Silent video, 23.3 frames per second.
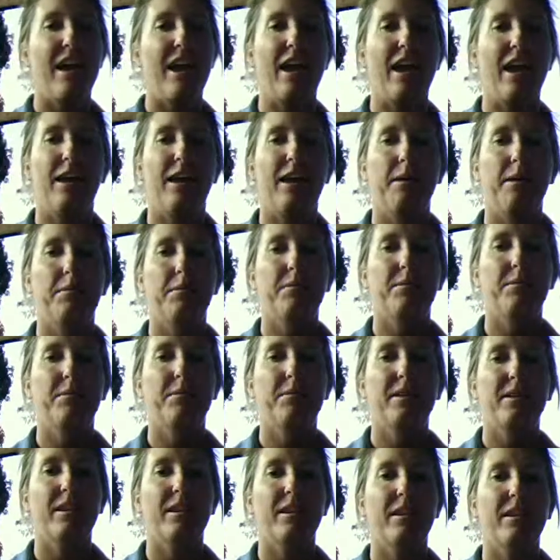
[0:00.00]

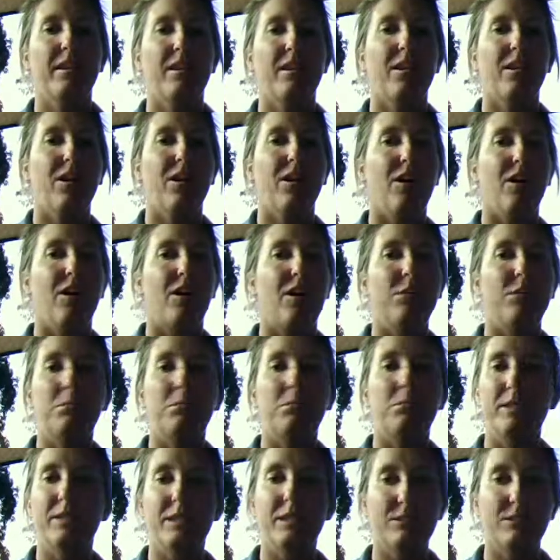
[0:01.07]
I'll
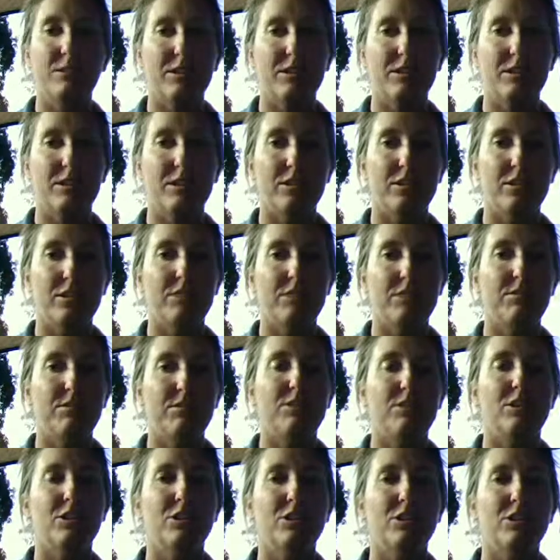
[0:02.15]
bring you a
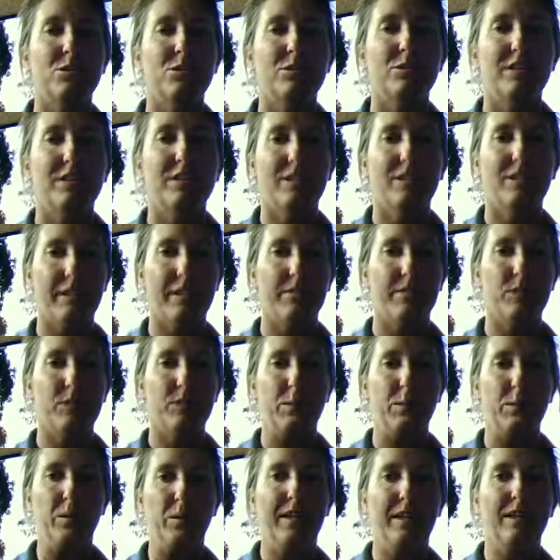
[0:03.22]
different tutorial
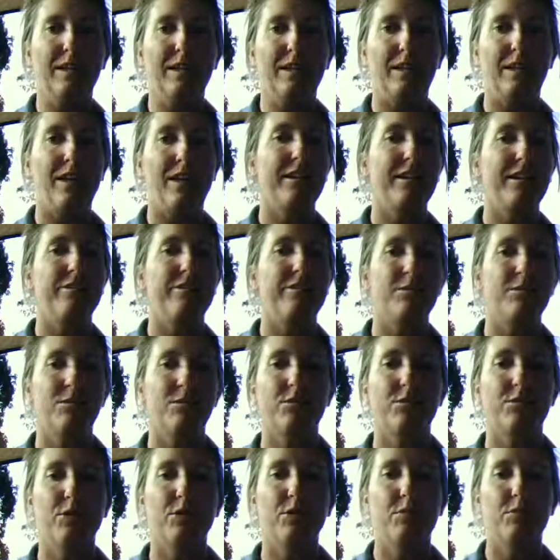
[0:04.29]
every week, only for a
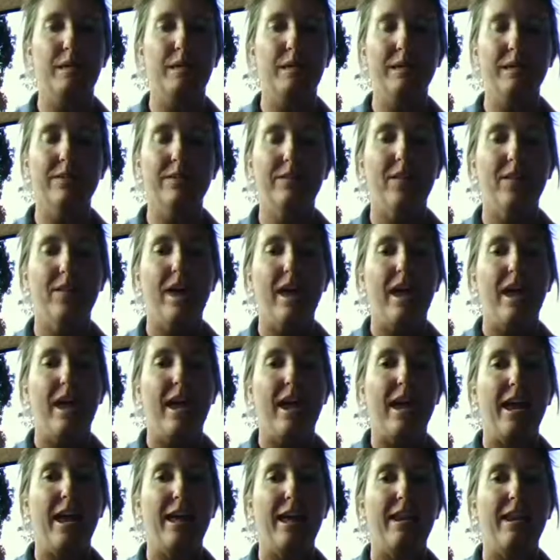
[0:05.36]
few minutes,
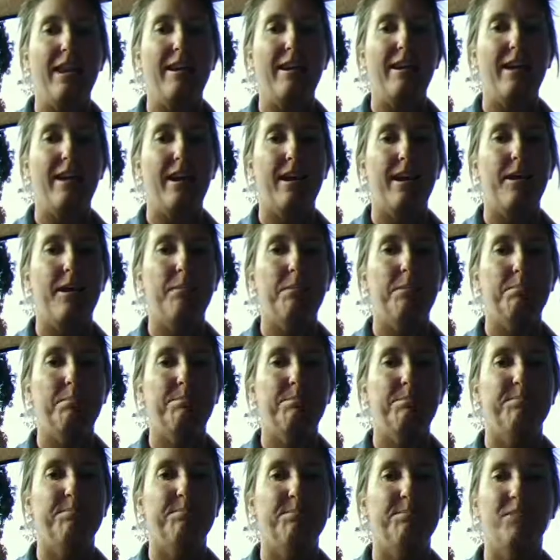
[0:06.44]
and
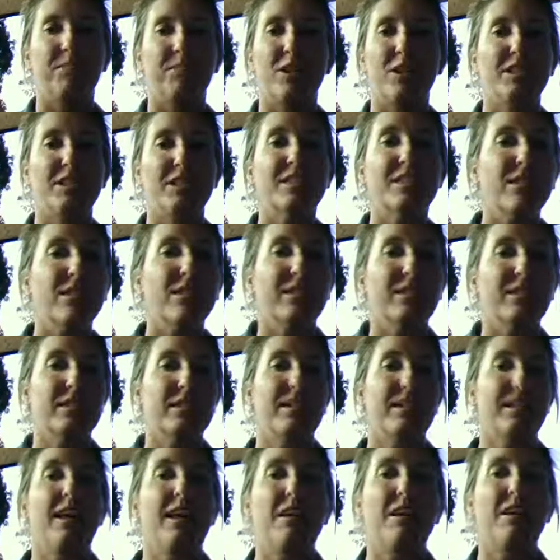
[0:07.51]
I'd just like to
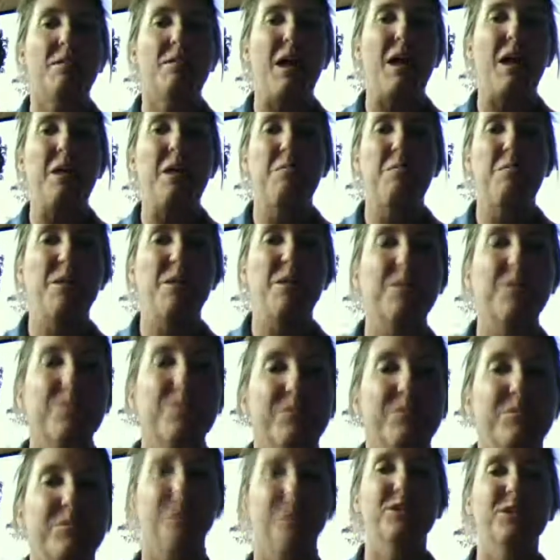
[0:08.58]
say
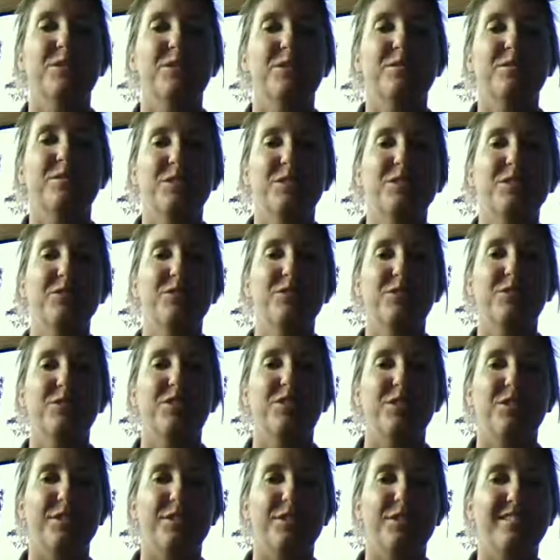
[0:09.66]
welcome, first of all,
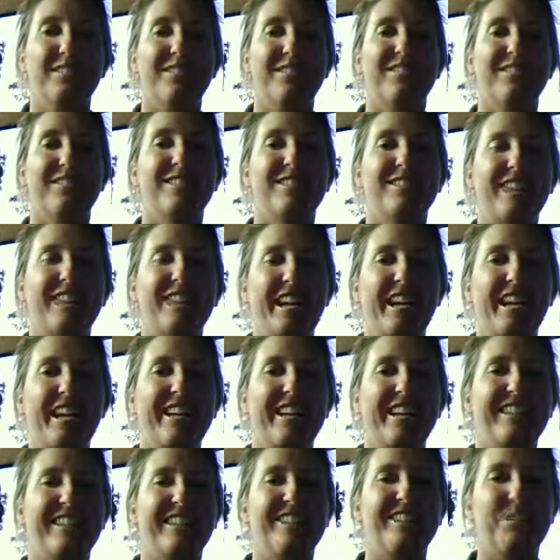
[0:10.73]
for
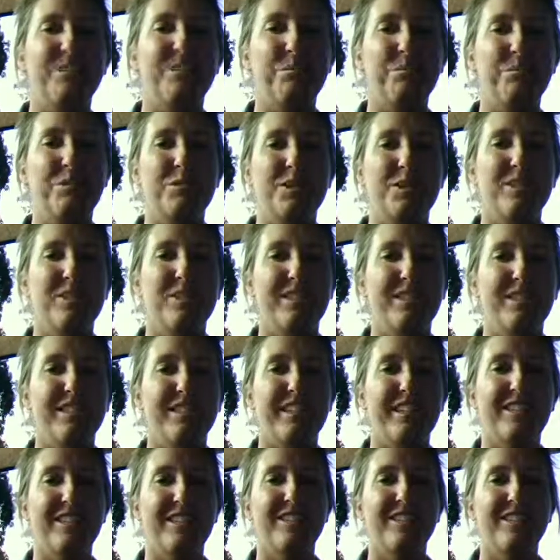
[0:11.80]
taking this
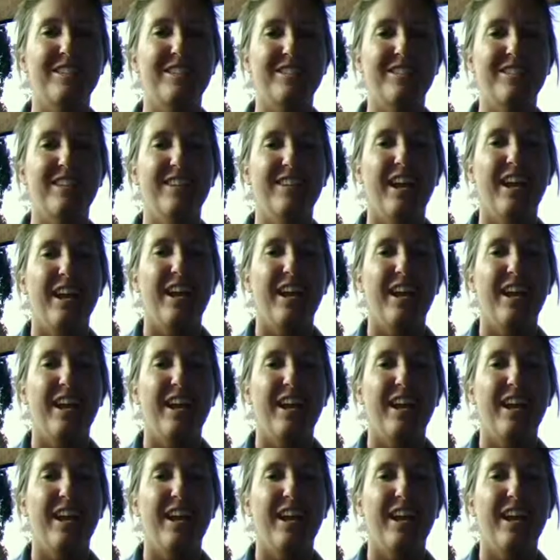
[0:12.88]
opportunity to